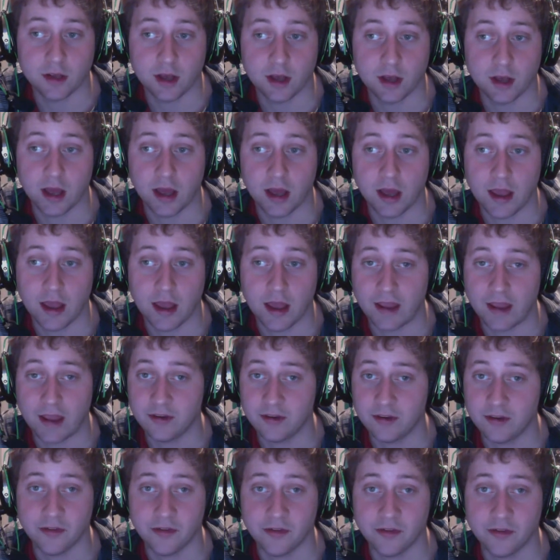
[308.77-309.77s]

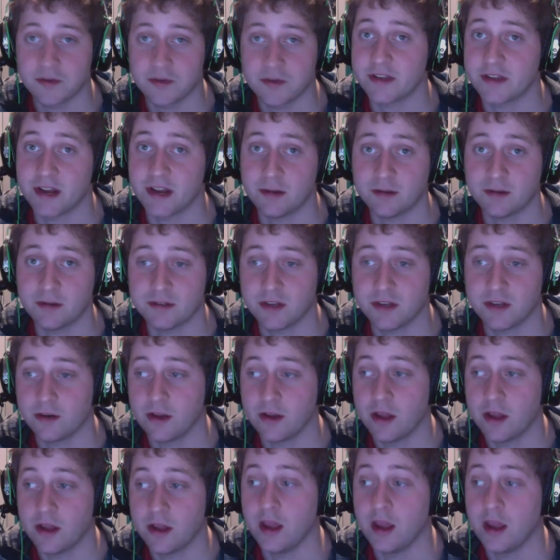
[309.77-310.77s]
Anthony from the Sustainable Center,